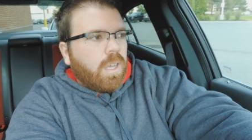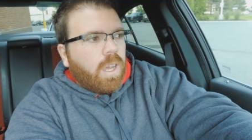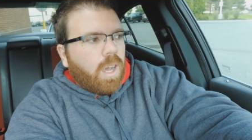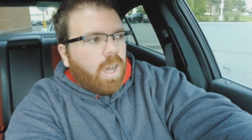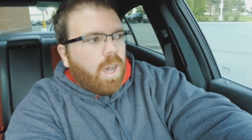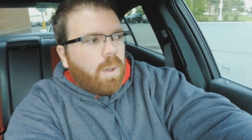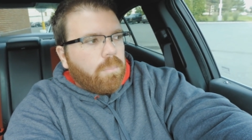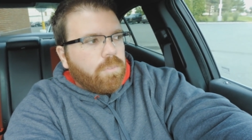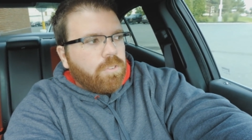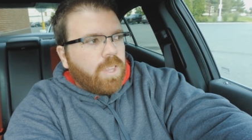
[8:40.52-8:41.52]

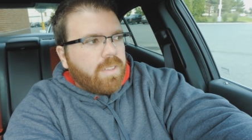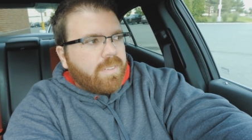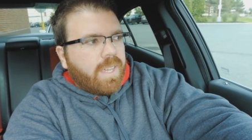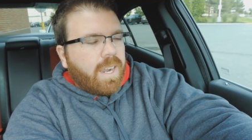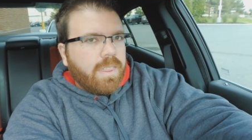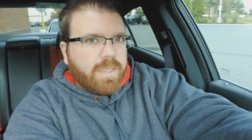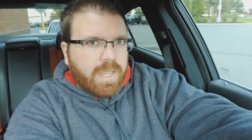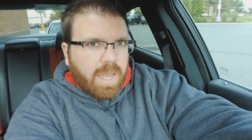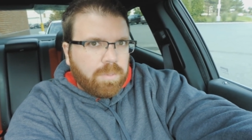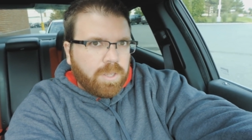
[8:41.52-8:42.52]
So that's kind of the
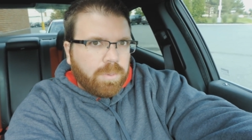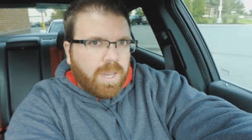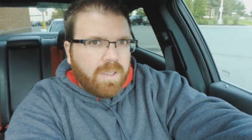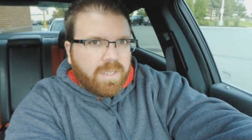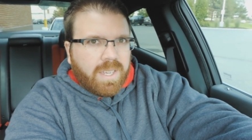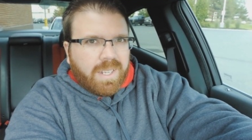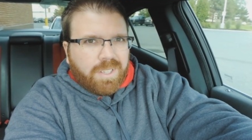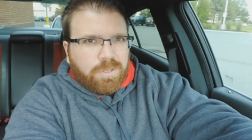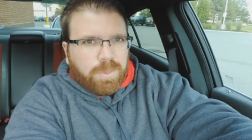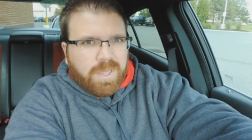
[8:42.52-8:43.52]
time slip, guys. It kind of
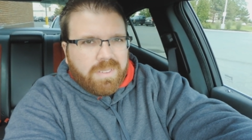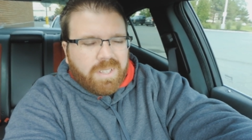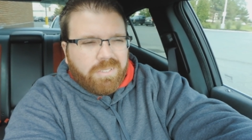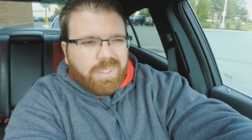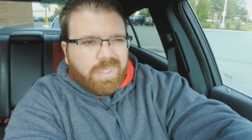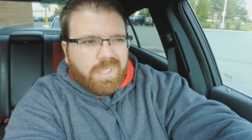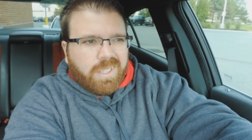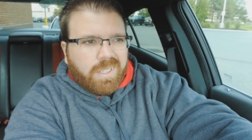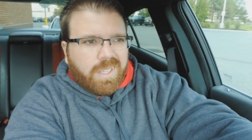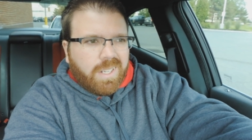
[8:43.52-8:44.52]
explains
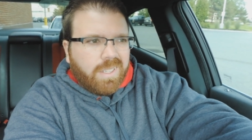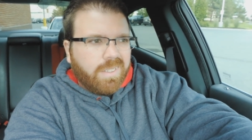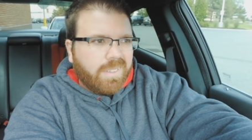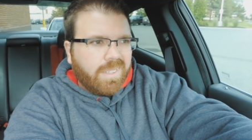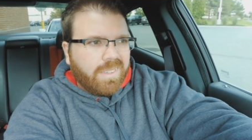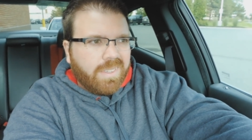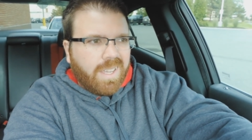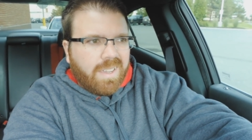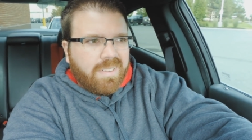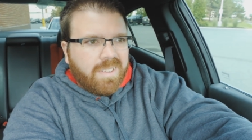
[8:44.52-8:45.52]
everything, kind of
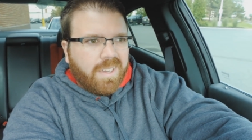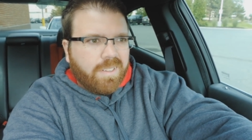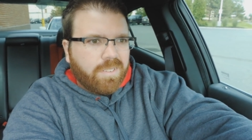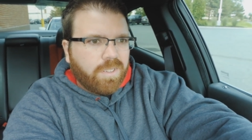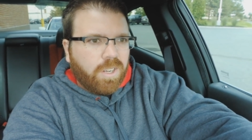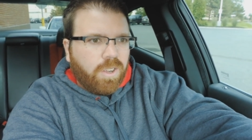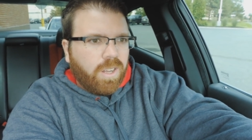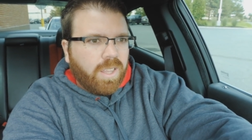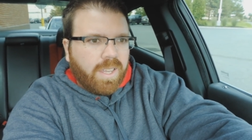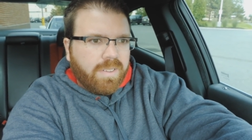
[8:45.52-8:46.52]
dissects.
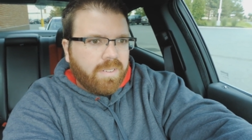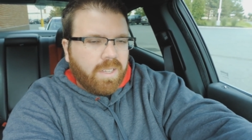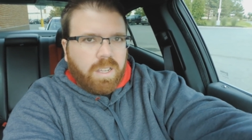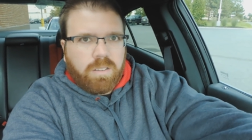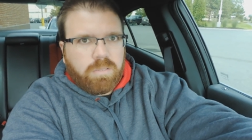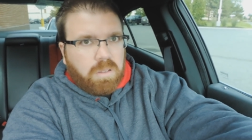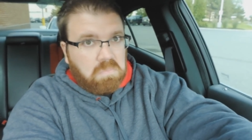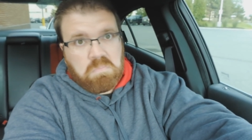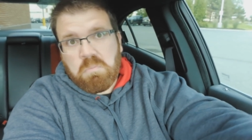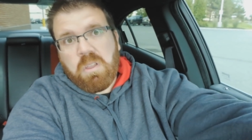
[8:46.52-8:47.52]
Like I said, I'm
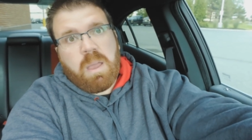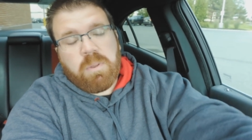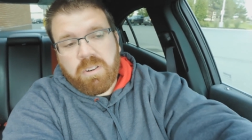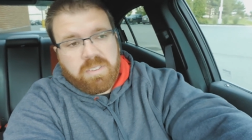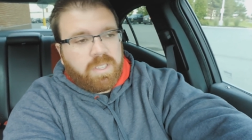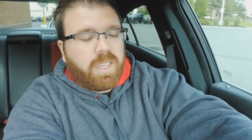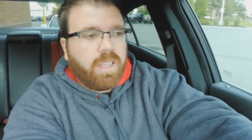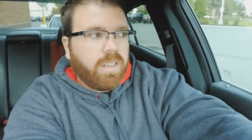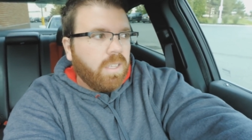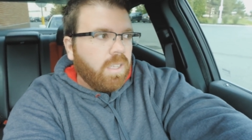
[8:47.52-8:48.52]
more happy to race again.